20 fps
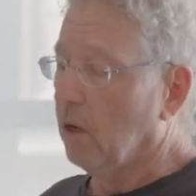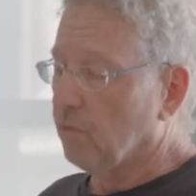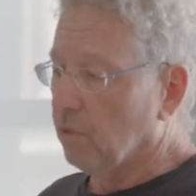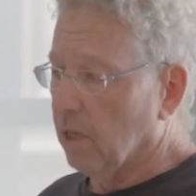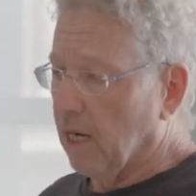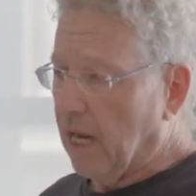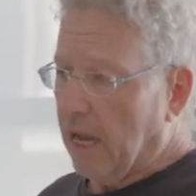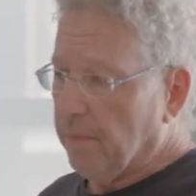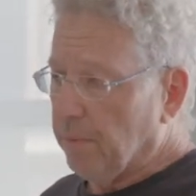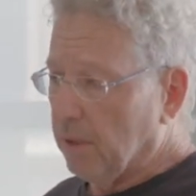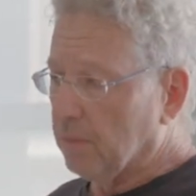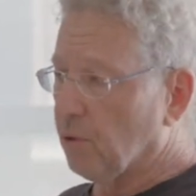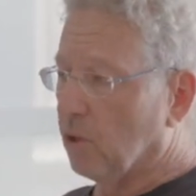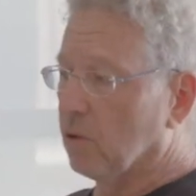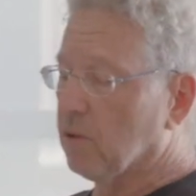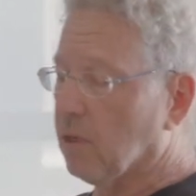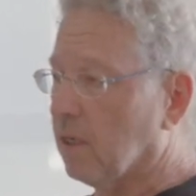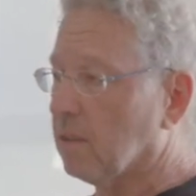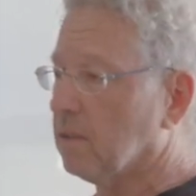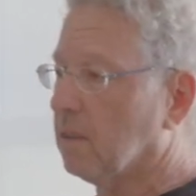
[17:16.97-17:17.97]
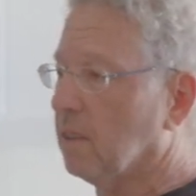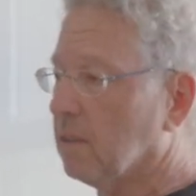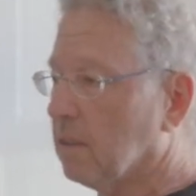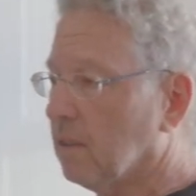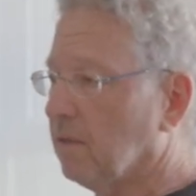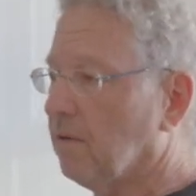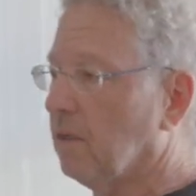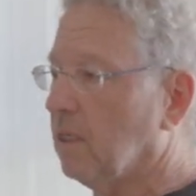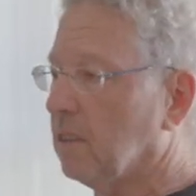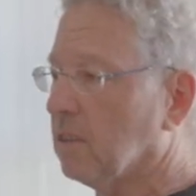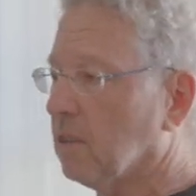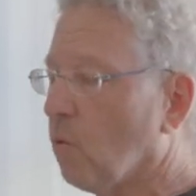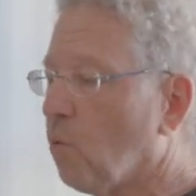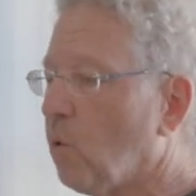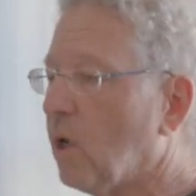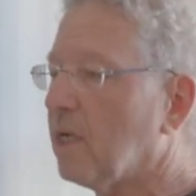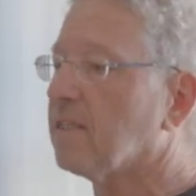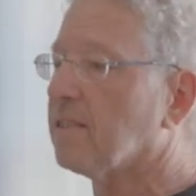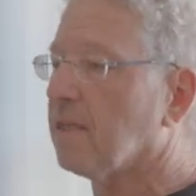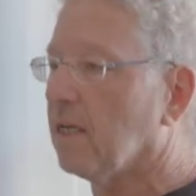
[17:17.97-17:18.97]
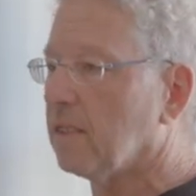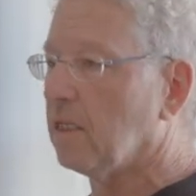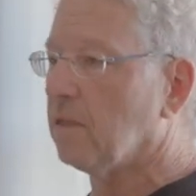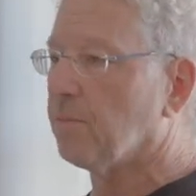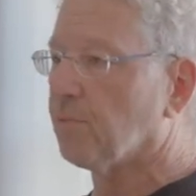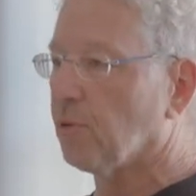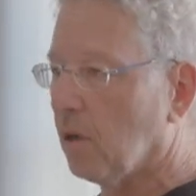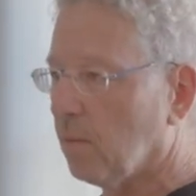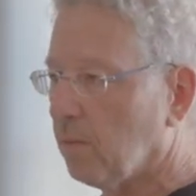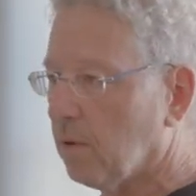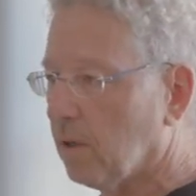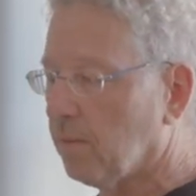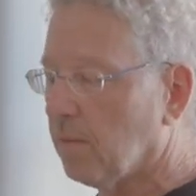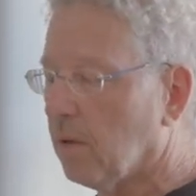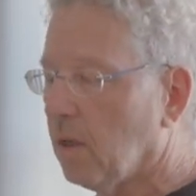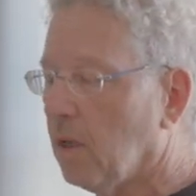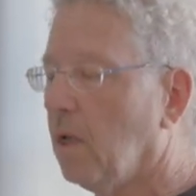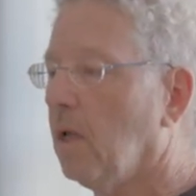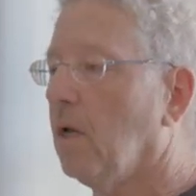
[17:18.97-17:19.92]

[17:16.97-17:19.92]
Reliable broadcast is a, is a well-studied problem,